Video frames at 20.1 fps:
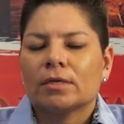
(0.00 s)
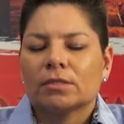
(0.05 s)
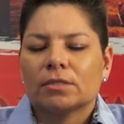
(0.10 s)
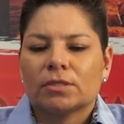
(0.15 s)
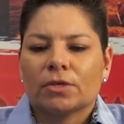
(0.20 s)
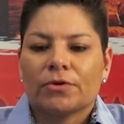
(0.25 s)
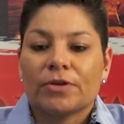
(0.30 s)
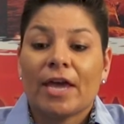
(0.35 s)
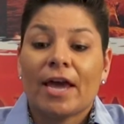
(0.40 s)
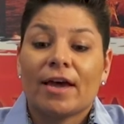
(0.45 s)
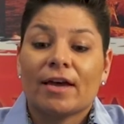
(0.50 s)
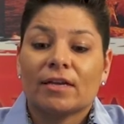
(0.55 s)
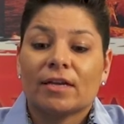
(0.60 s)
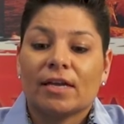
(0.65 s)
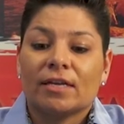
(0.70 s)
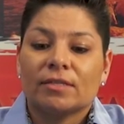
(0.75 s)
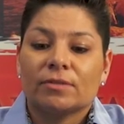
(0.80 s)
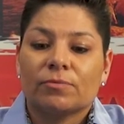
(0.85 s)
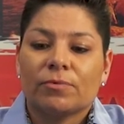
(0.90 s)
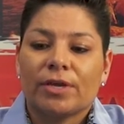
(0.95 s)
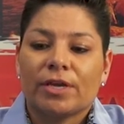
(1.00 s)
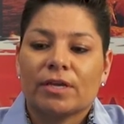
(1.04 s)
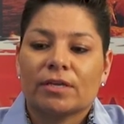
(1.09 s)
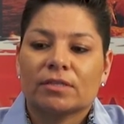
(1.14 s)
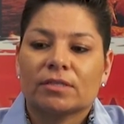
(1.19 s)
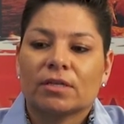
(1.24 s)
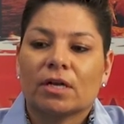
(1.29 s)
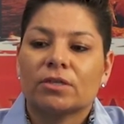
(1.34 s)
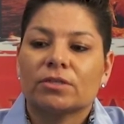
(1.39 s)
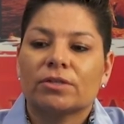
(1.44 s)
So yeah, as we
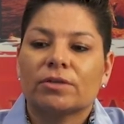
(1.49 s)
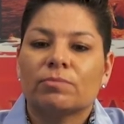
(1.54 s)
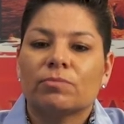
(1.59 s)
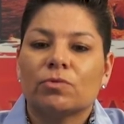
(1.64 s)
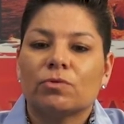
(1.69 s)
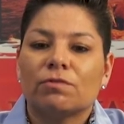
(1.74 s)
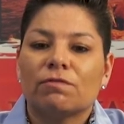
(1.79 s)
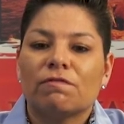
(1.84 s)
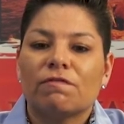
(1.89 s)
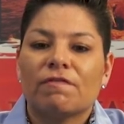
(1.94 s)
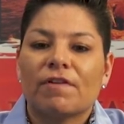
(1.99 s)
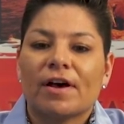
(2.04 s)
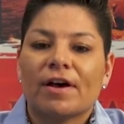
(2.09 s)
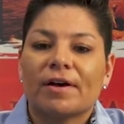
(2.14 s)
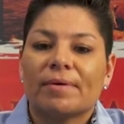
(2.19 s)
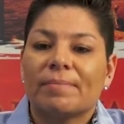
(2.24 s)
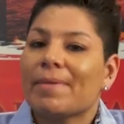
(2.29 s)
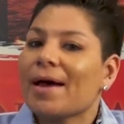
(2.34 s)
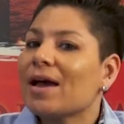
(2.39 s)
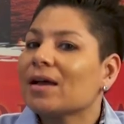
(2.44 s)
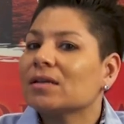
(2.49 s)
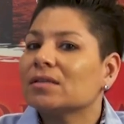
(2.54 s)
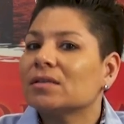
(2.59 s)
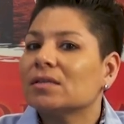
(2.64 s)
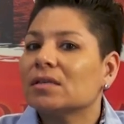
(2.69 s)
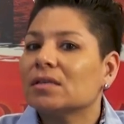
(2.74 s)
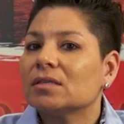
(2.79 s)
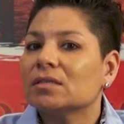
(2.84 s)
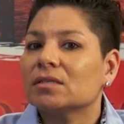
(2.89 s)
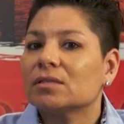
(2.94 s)
start to move back
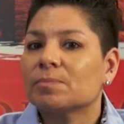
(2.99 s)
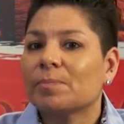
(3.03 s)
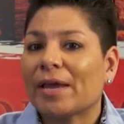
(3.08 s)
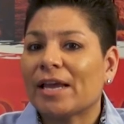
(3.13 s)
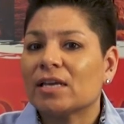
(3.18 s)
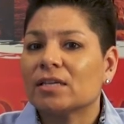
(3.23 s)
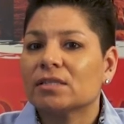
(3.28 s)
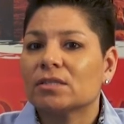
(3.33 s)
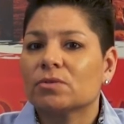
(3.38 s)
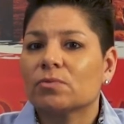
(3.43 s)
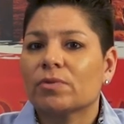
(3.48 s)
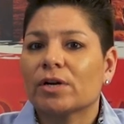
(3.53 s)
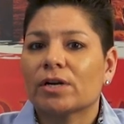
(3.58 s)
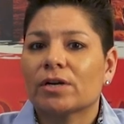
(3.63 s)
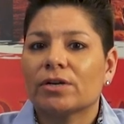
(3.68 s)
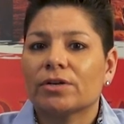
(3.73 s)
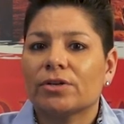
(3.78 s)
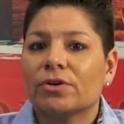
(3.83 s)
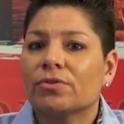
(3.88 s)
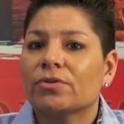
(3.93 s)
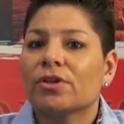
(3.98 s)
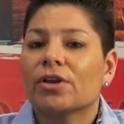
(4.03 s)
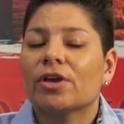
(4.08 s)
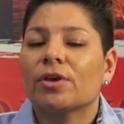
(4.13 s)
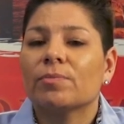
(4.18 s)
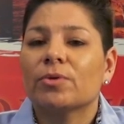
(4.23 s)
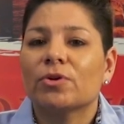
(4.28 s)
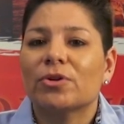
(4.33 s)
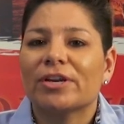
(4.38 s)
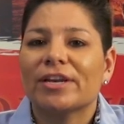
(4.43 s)
to this space where, you know, the
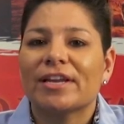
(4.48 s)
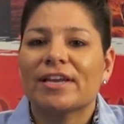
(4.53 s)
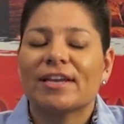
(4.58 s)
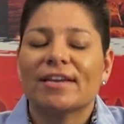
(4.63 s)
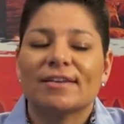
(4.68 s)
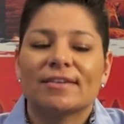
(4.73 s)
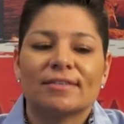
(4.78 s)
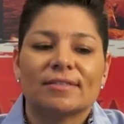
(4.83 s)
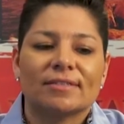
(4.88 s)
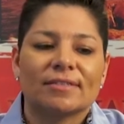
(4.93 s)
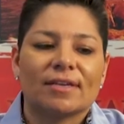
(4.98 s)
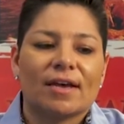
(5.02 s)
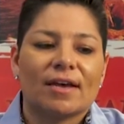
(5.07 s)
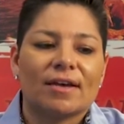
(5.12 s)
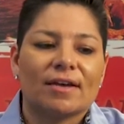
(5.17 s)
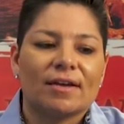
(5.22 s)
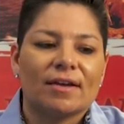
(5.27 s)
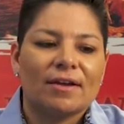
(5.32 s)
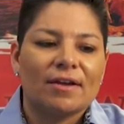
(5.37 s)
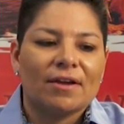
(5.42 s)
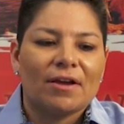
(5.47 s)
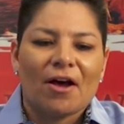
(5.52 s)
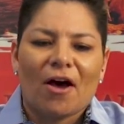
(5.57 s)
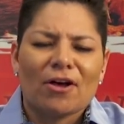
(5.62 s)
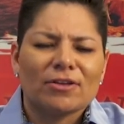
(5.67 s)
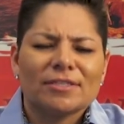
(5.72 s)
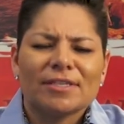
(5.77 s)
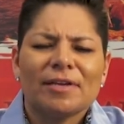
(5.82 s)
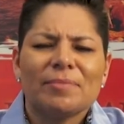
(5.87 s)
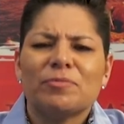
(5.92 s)
community is,
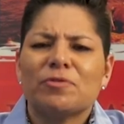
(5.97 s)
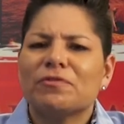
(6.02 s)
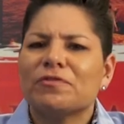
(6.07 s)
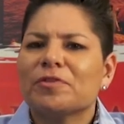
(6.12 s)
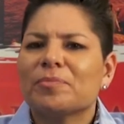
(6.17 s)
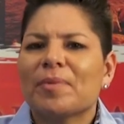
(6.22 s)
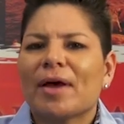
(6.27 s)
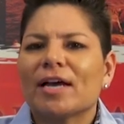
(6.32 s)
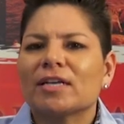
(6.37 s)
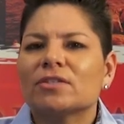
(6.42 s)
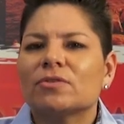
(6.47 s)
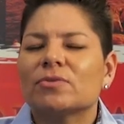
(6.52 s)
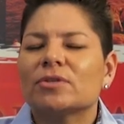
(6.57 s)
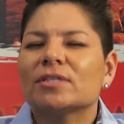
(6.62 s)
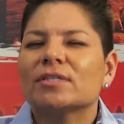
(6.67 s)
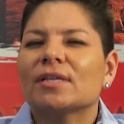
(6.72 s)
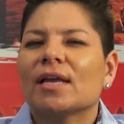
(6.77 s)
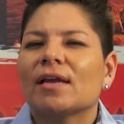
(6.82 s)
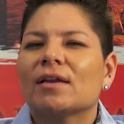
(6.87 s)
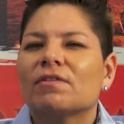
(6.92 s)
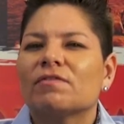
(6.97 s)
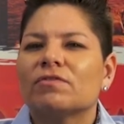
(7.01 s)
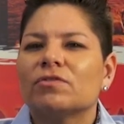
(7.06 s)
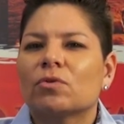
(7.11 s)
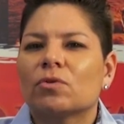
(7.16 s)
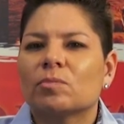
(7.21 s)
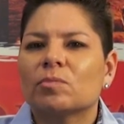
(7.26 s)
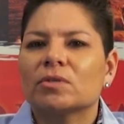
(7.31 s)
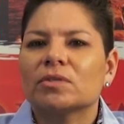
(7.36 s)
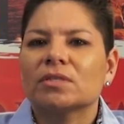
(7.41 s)
I'll say moving back to a state of
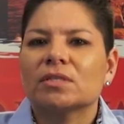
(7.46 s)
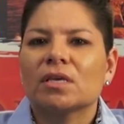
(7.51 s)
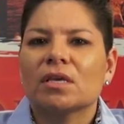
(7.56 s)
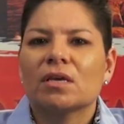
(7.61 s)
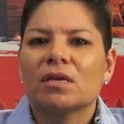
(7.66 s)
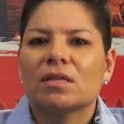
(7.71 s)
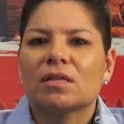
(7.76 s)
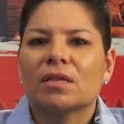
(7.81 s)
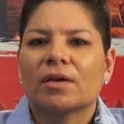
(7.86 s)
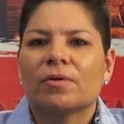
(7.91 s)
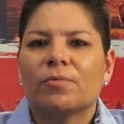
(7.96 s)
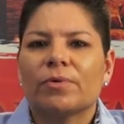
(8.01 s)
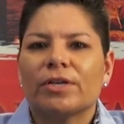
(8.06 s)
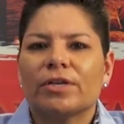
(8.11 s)
normalcy, like